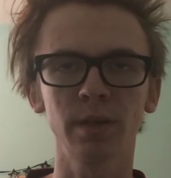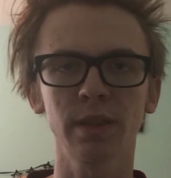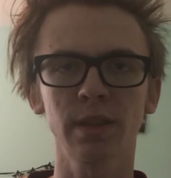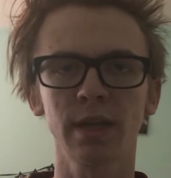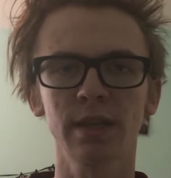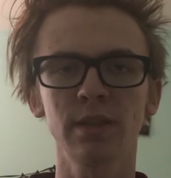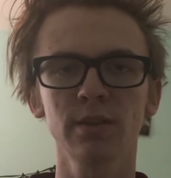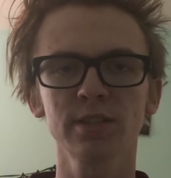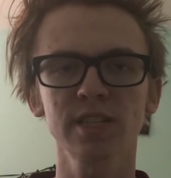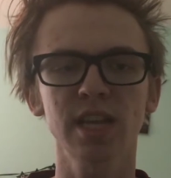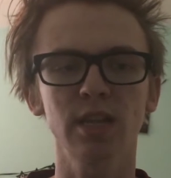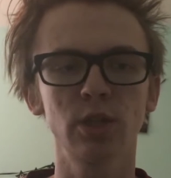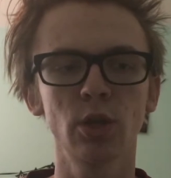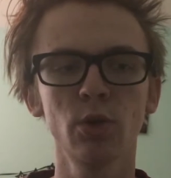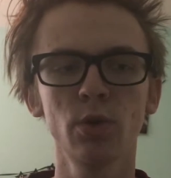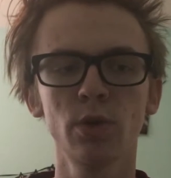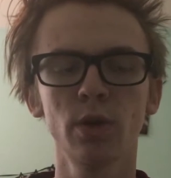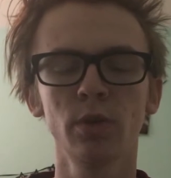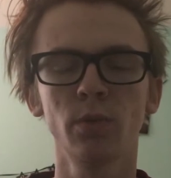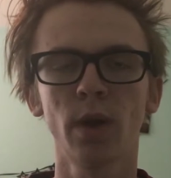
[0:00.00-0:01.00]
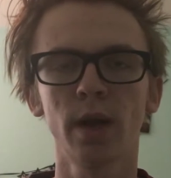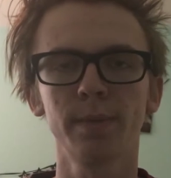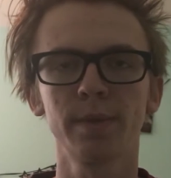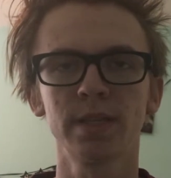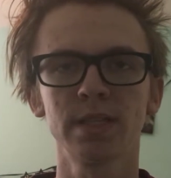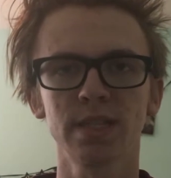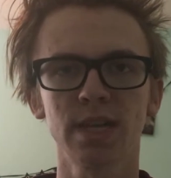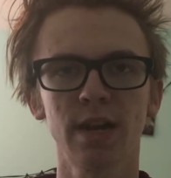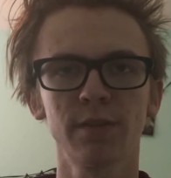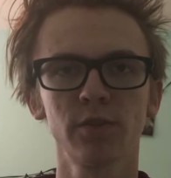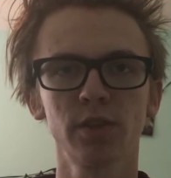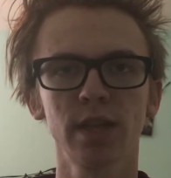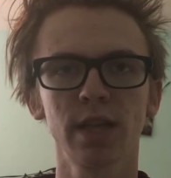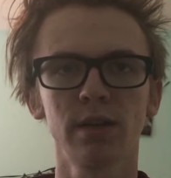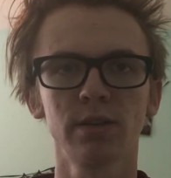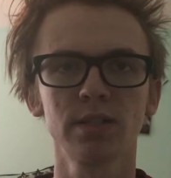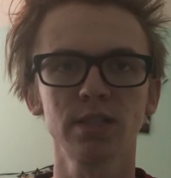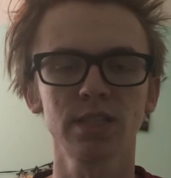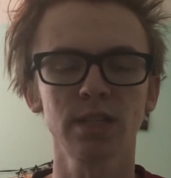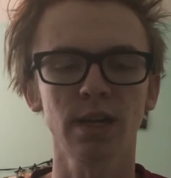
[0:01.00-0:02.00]
but like there's like 2 good weapons and everything
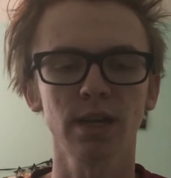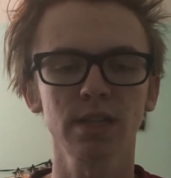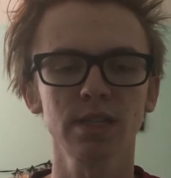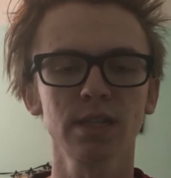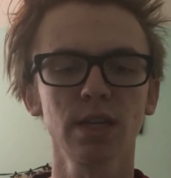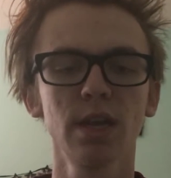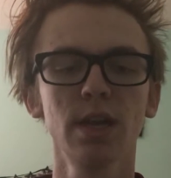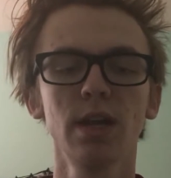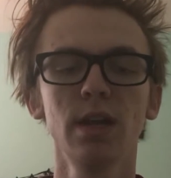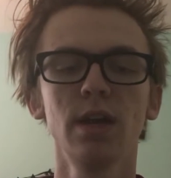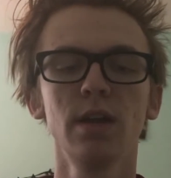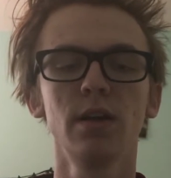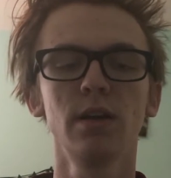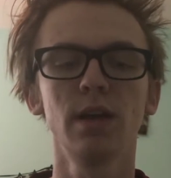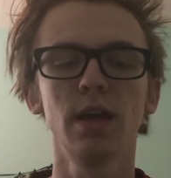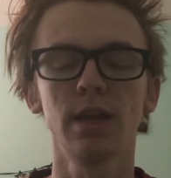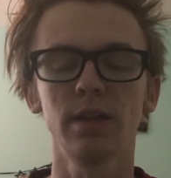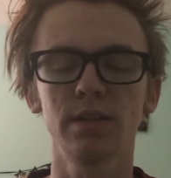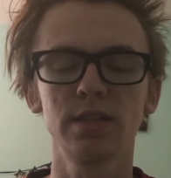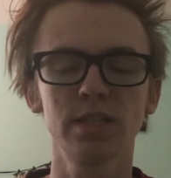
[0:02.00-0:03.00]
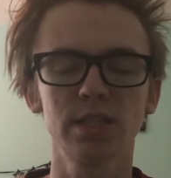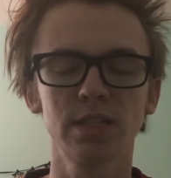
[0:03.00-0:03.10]
else sucks. It